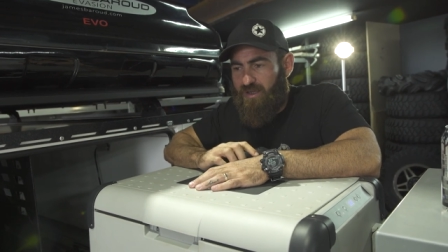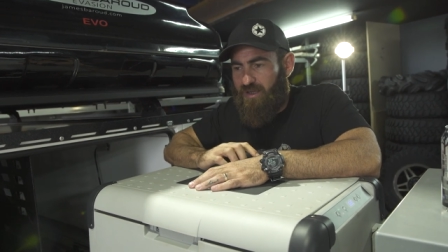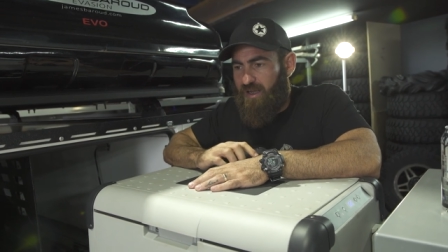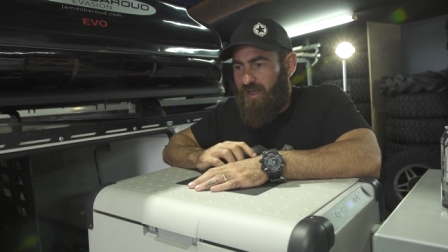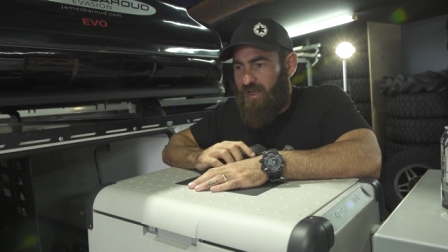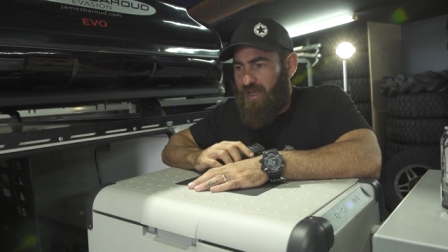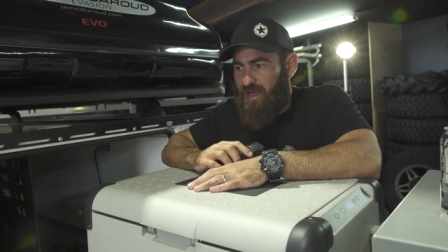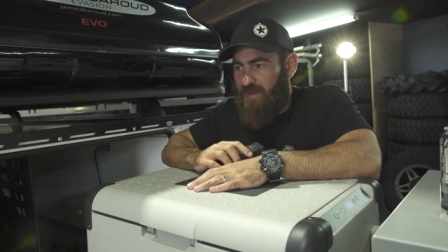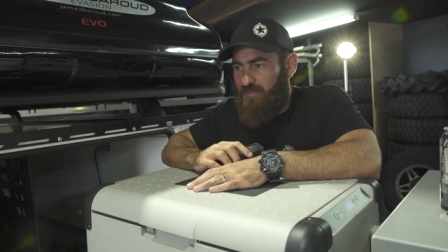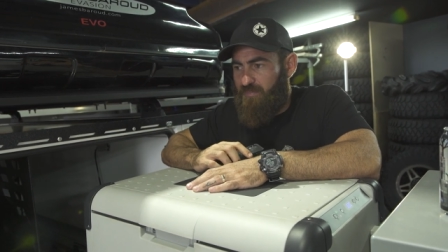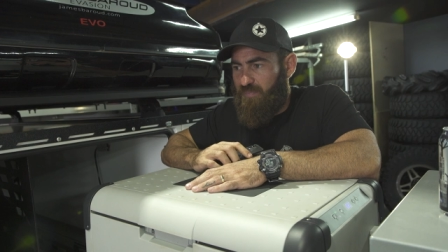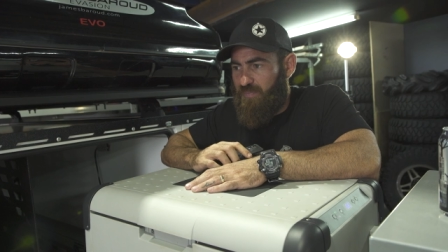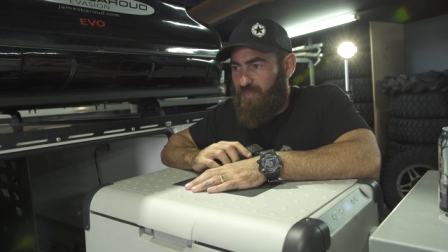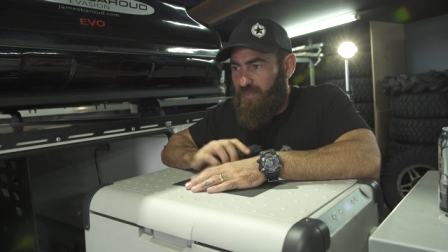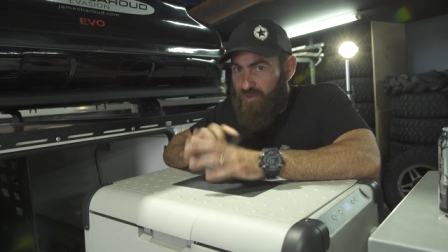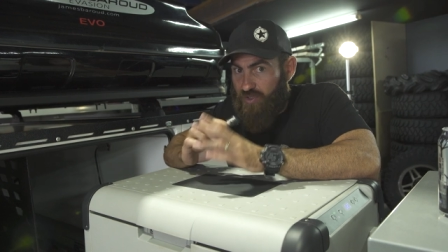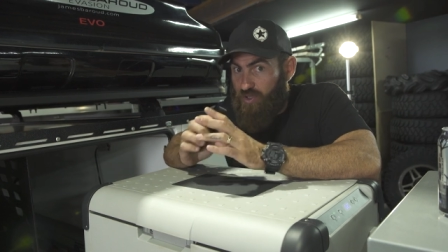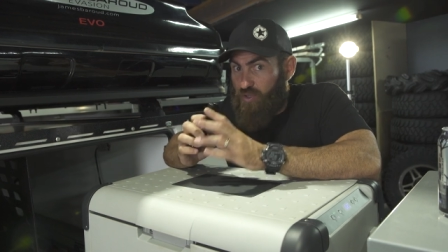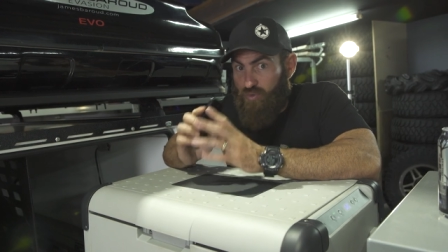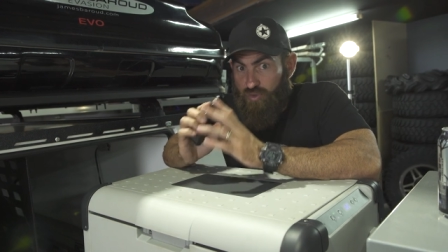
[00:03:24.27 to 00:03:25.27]
Um,
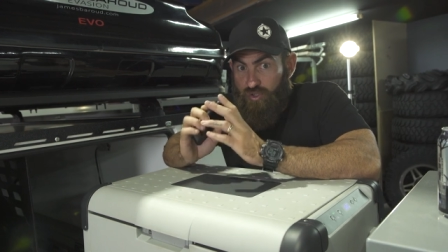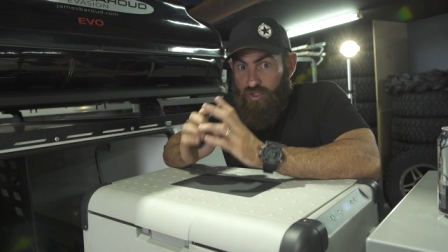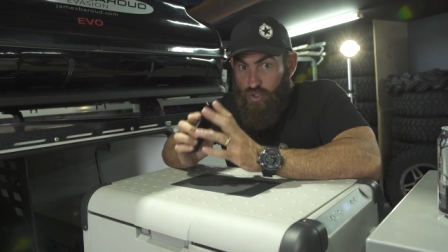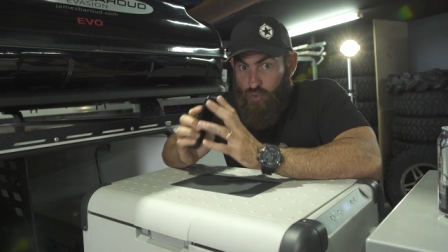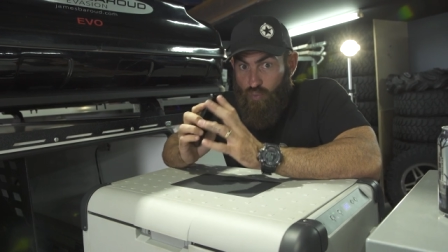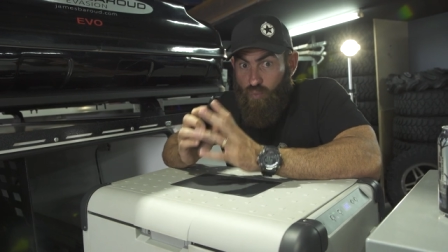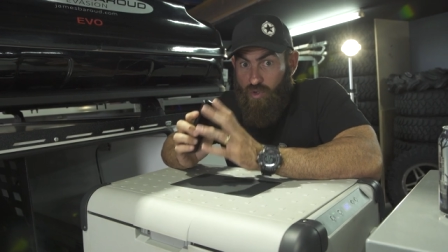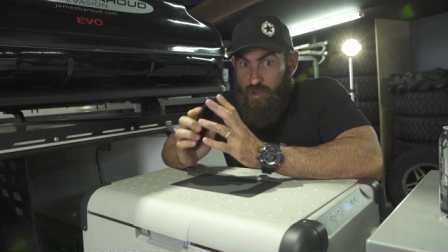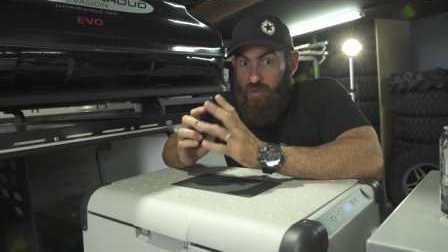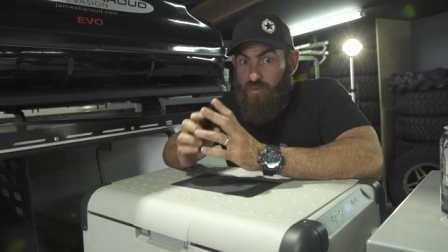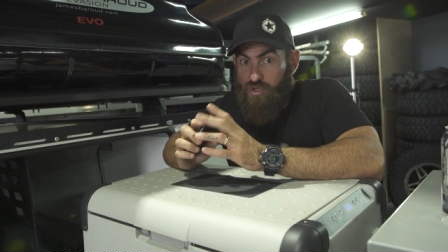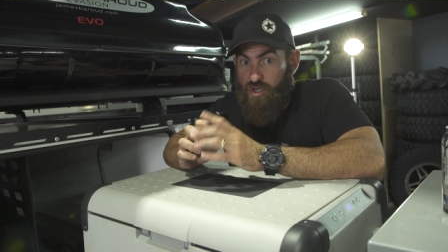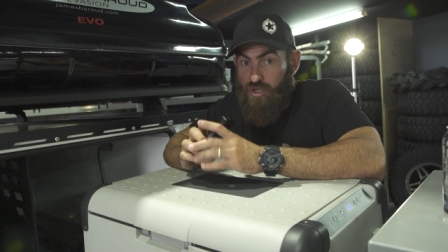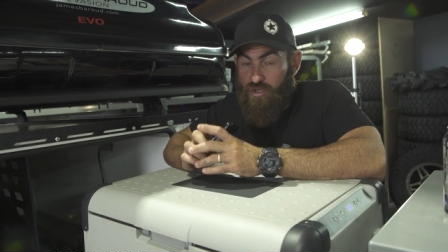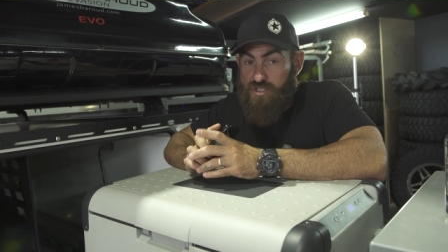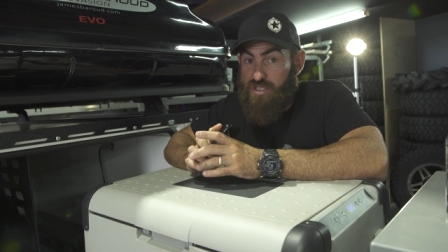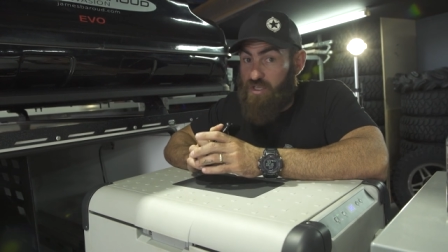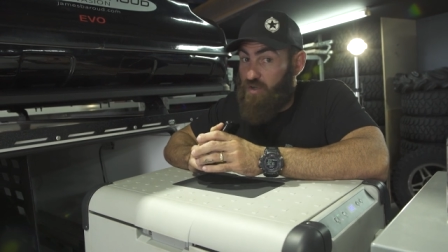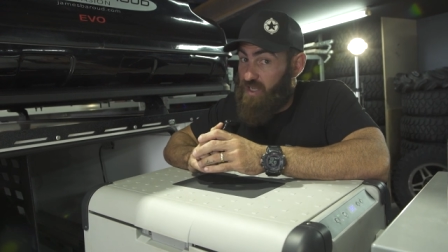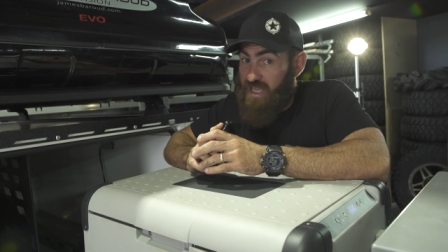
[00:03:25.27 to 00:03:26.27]
you, you will
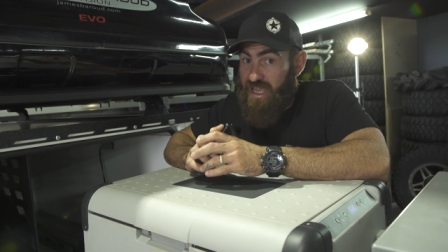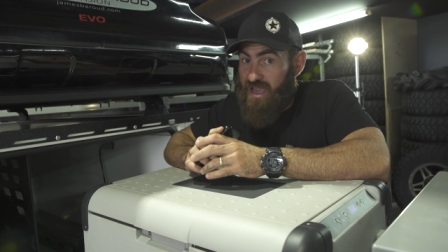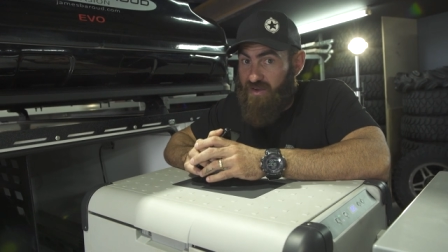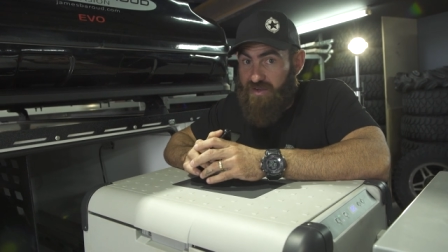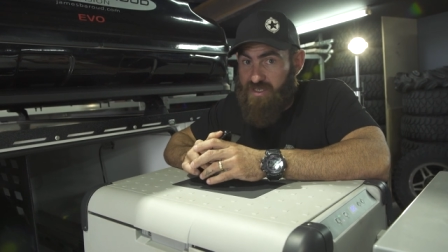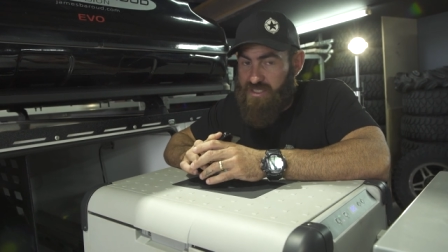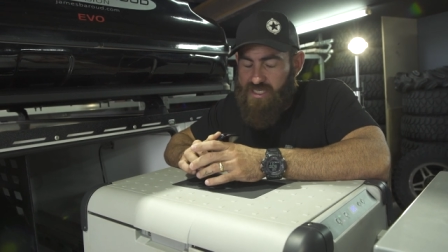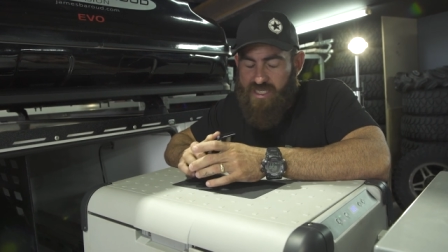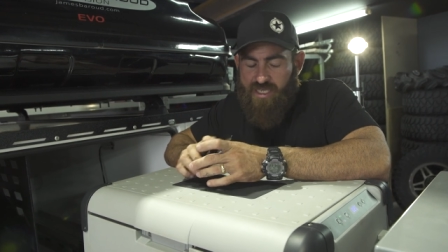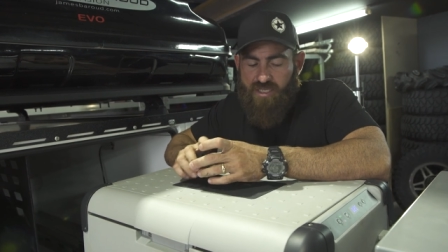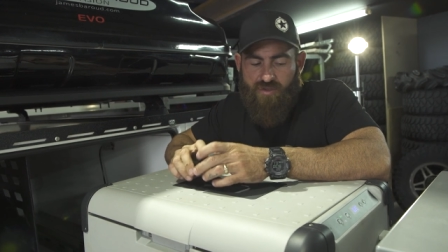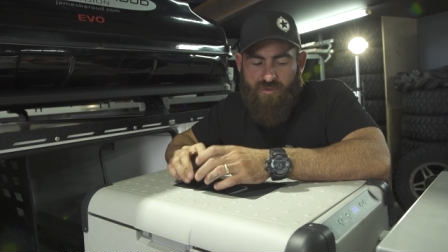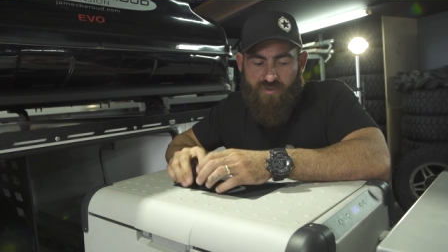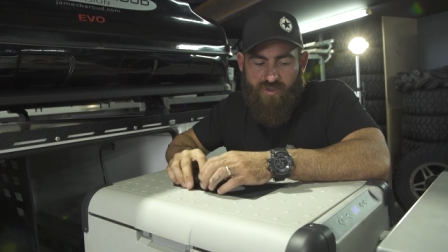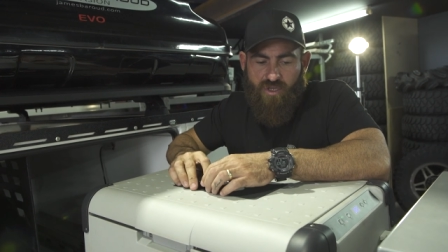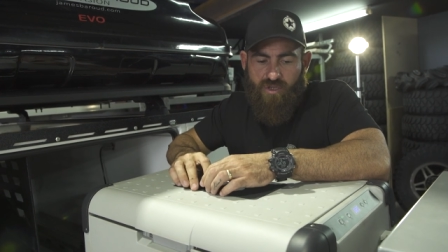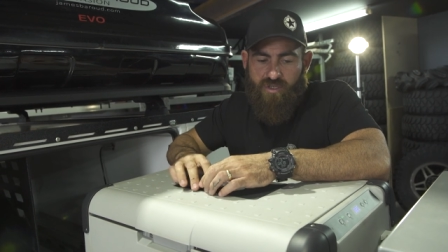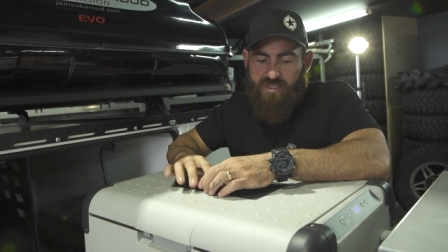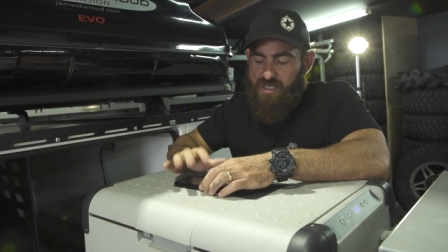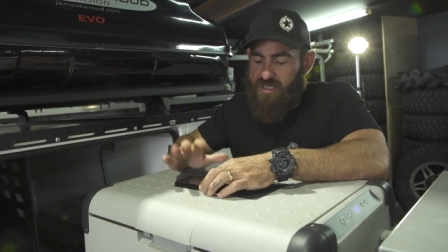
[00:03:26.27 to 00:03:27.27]
use it. I guarantee
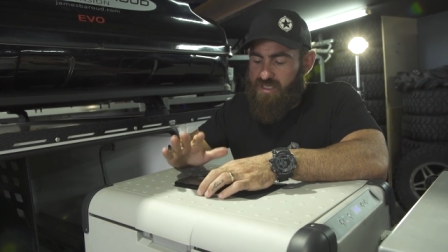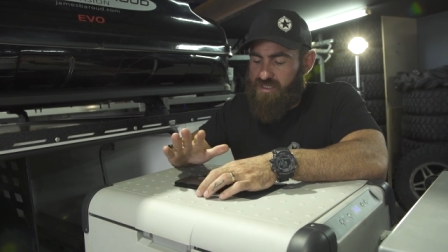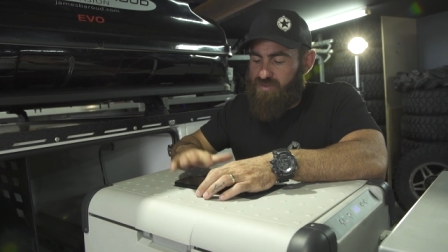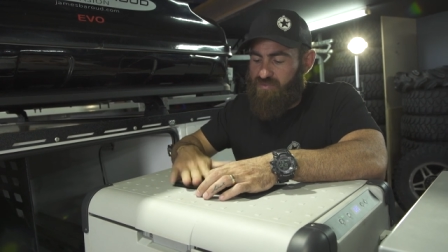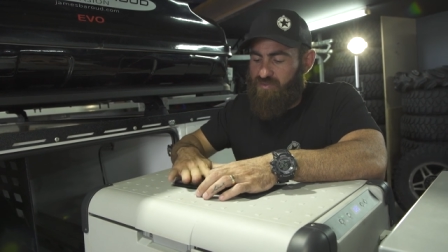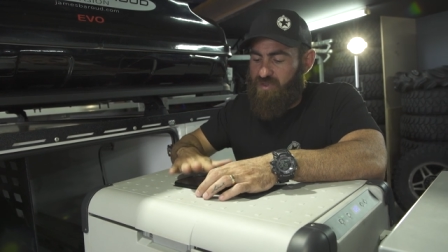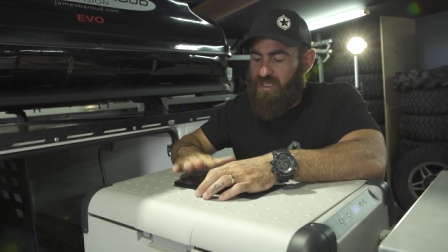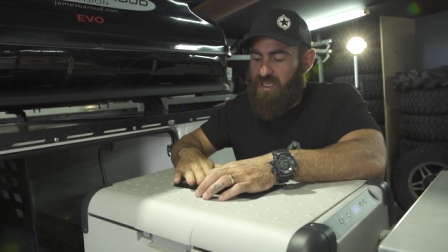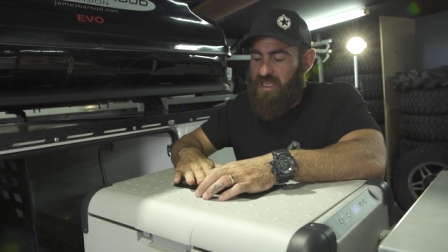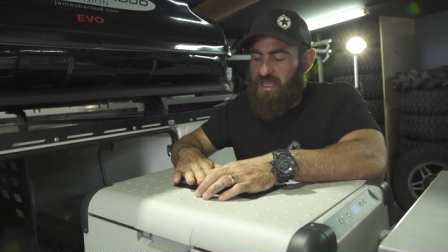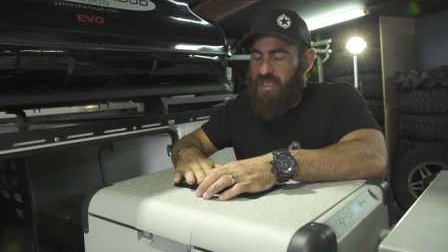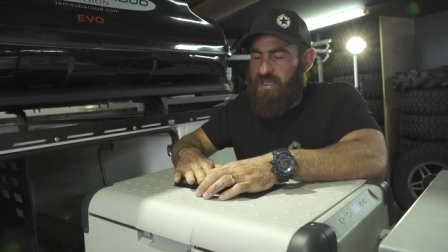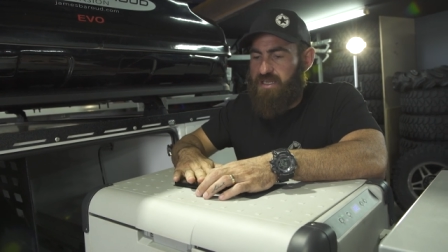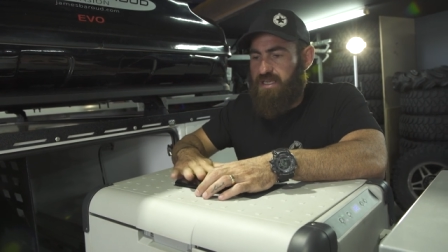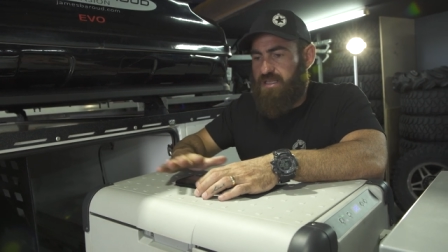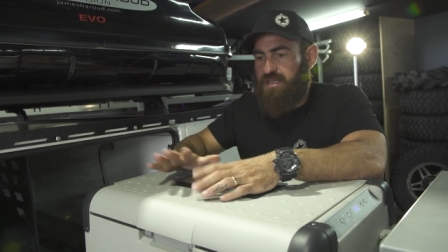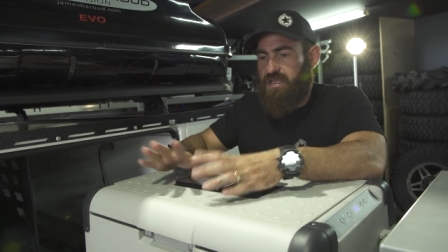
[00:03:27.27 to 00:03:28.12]
you'll use it. It's a really handy